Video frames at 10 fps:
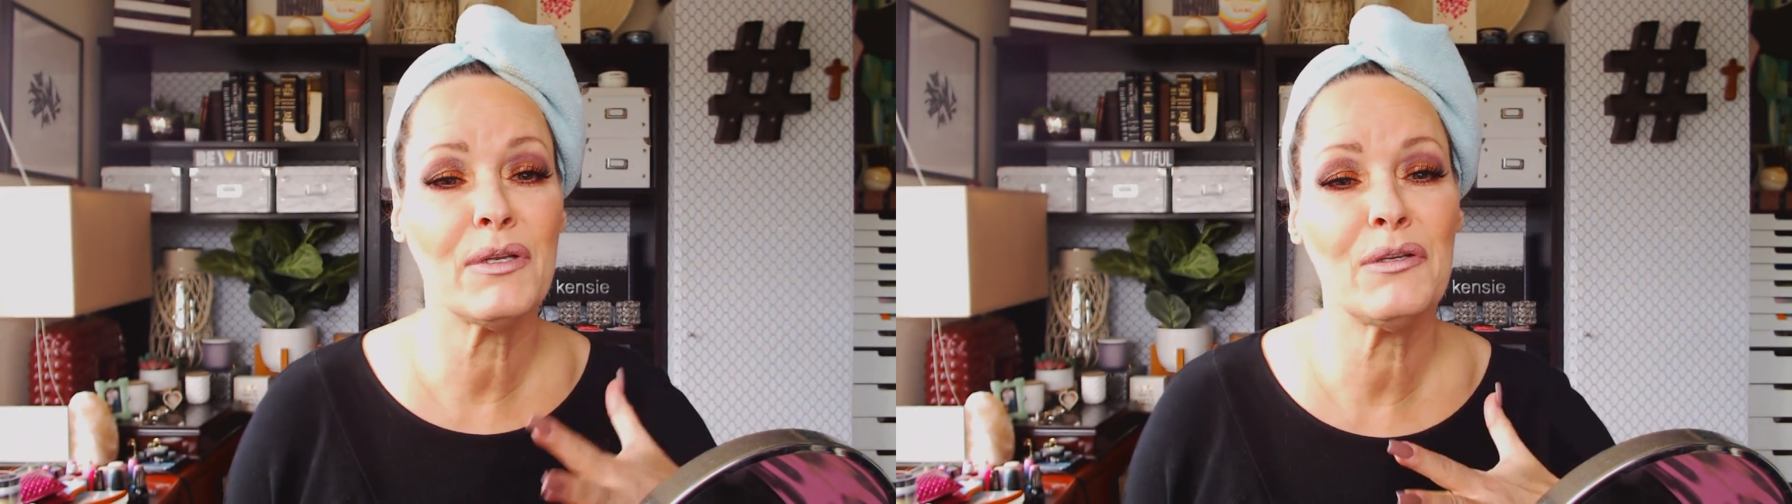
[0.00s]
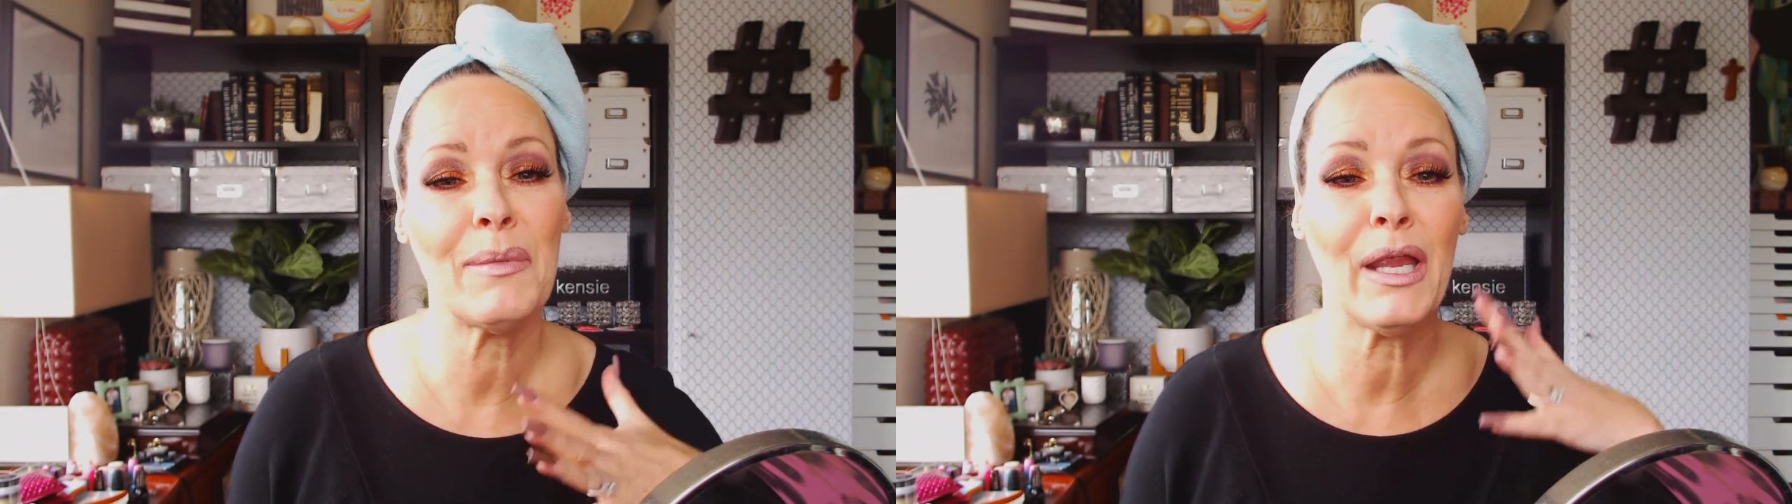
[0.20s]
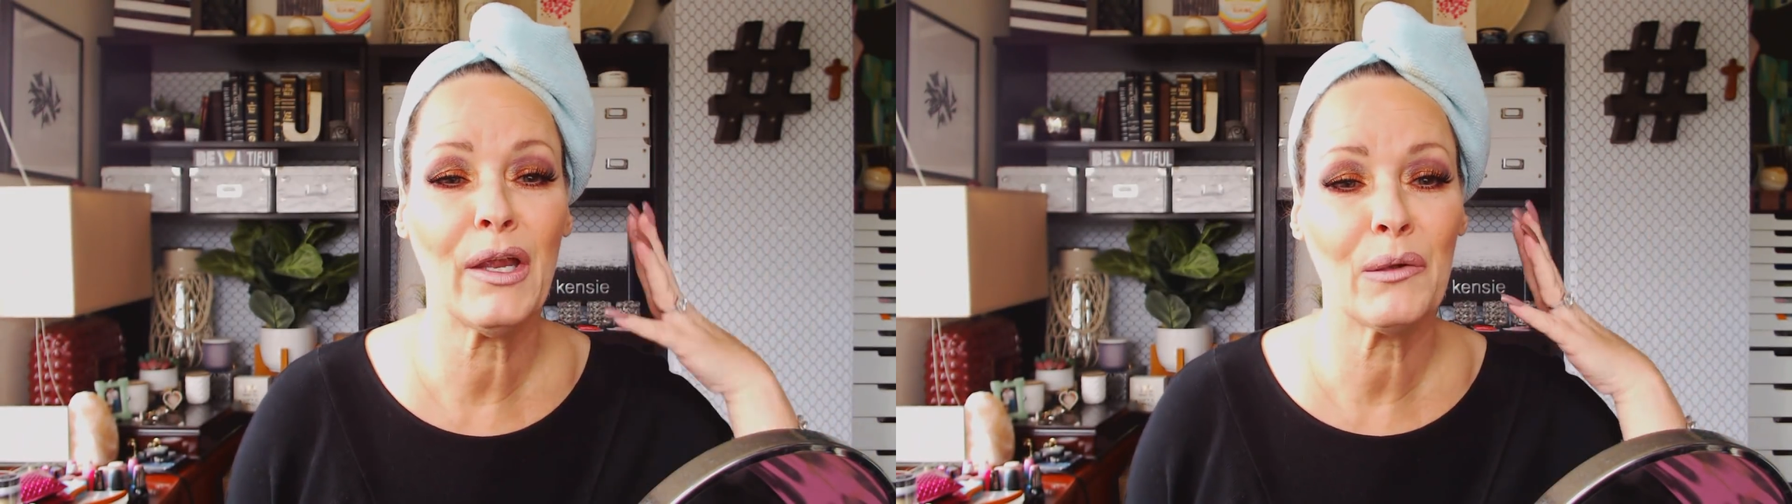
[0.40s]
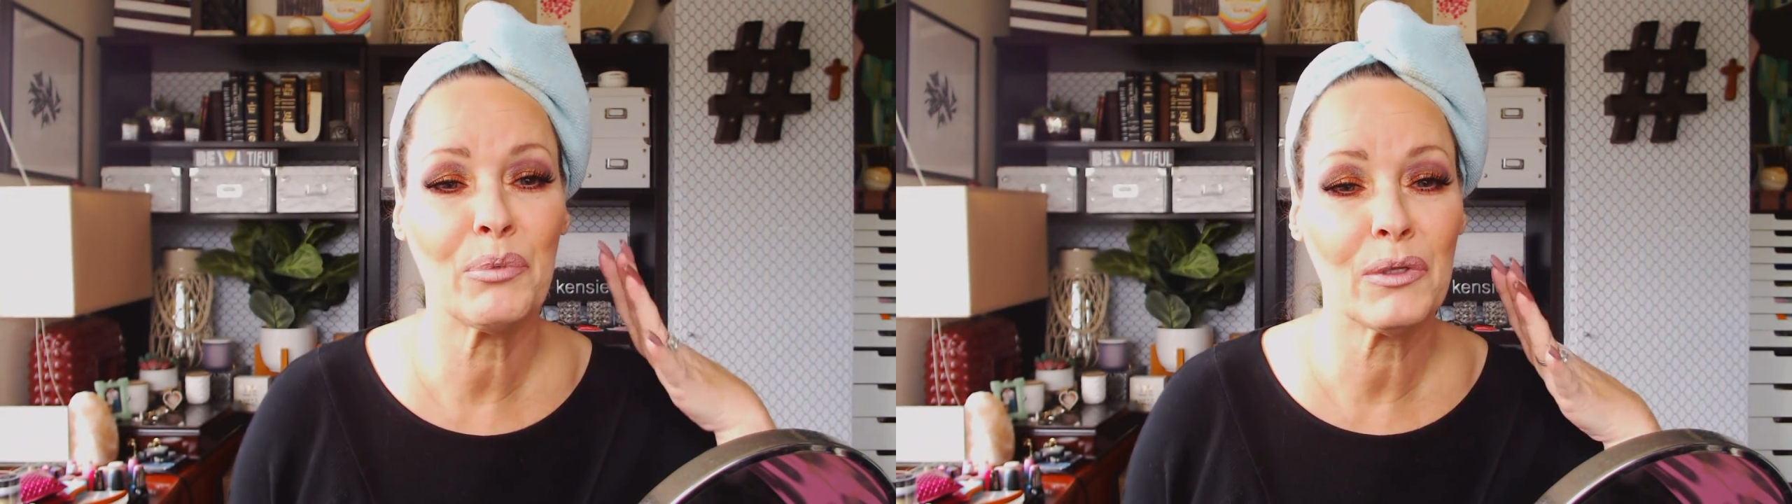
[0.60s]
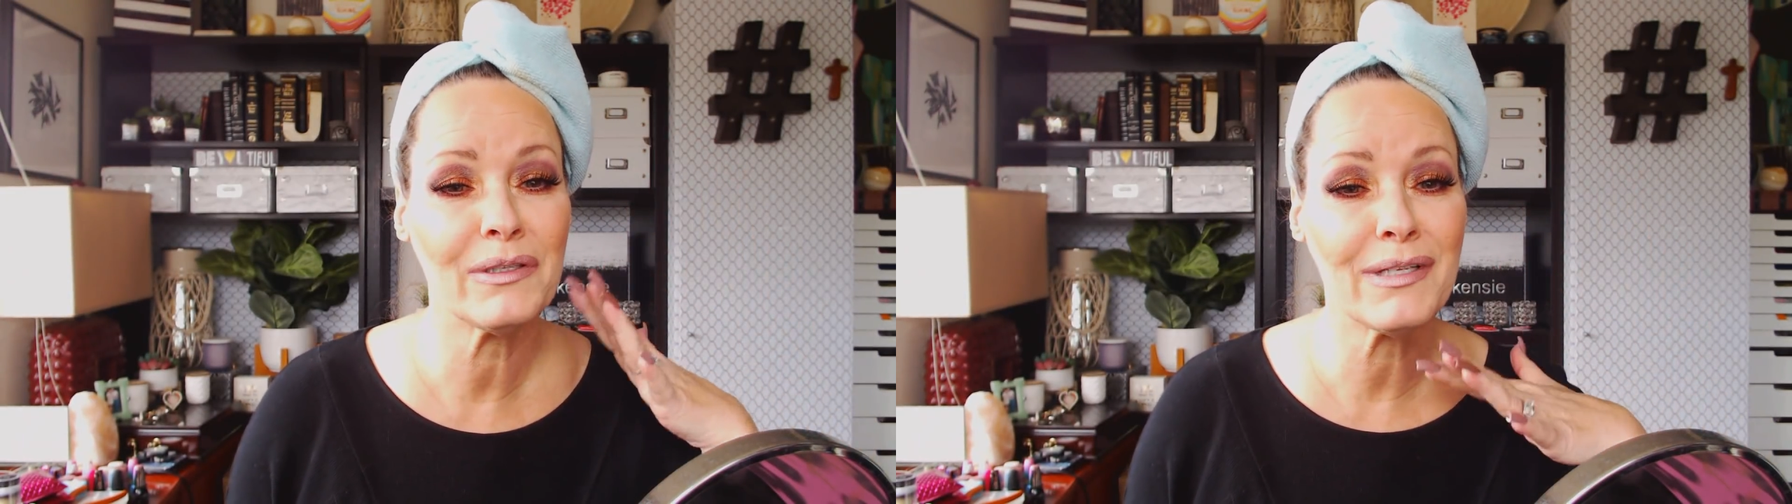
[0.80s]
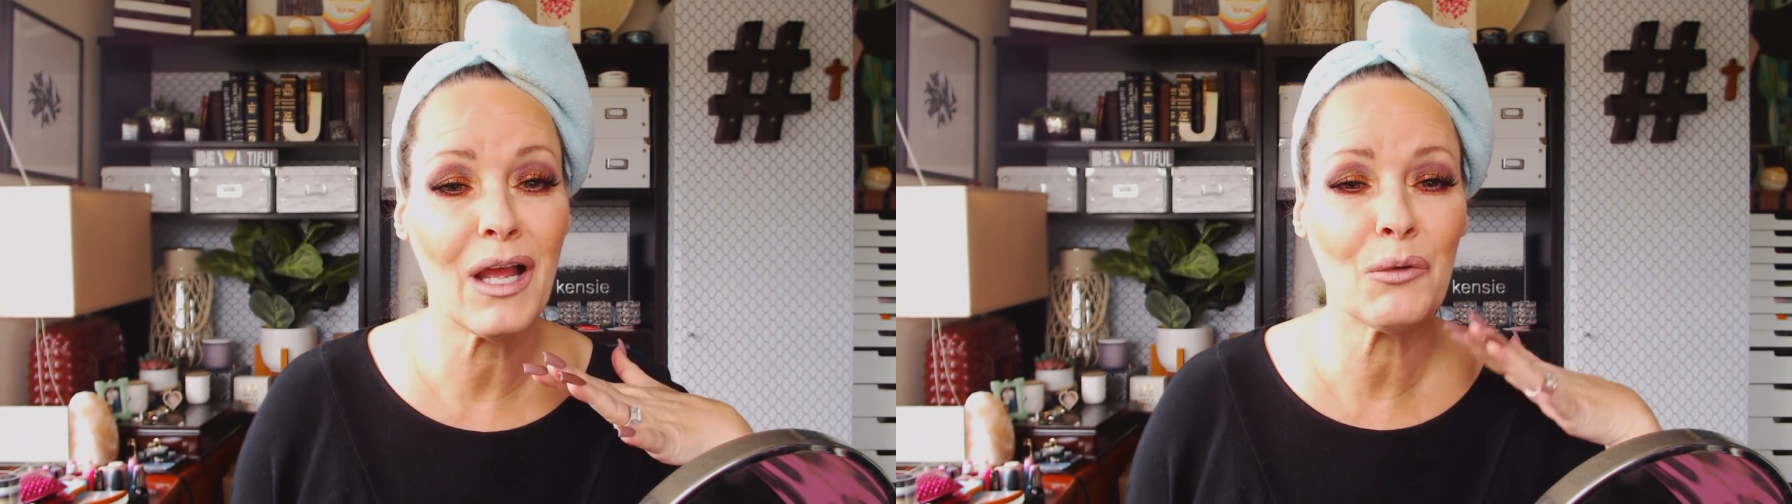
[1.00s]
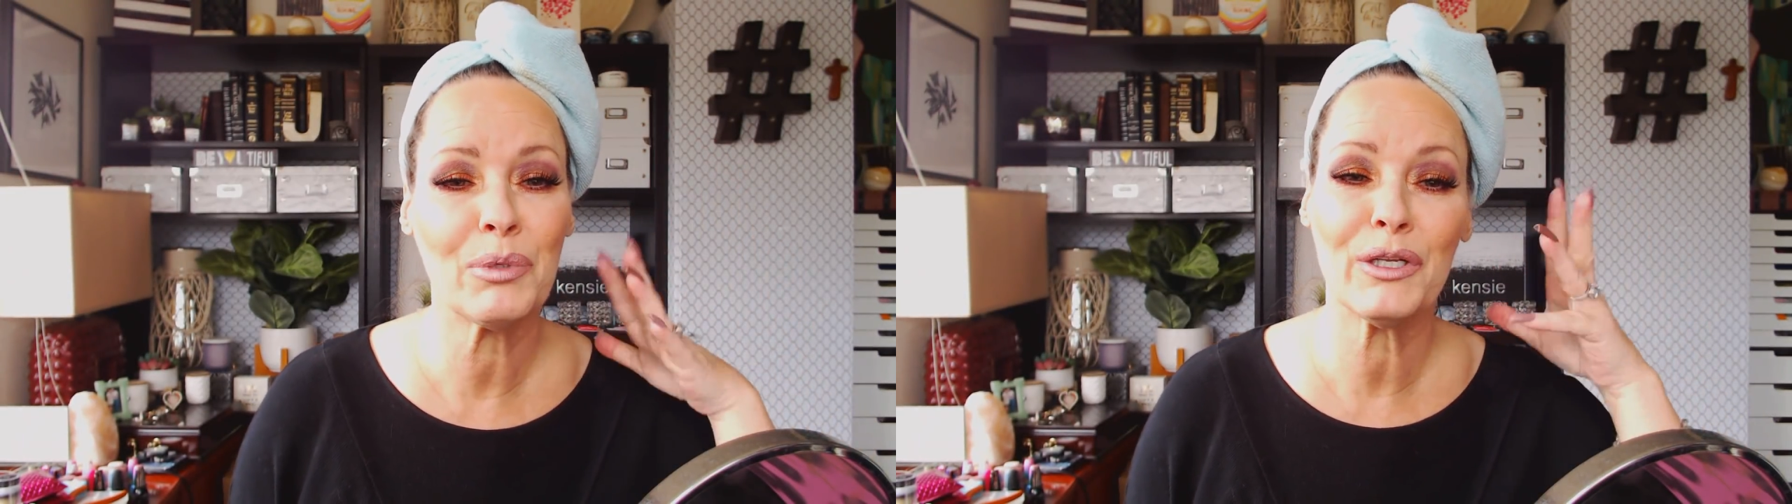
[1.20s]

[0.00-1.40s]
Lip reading: to do my hair and pull it down,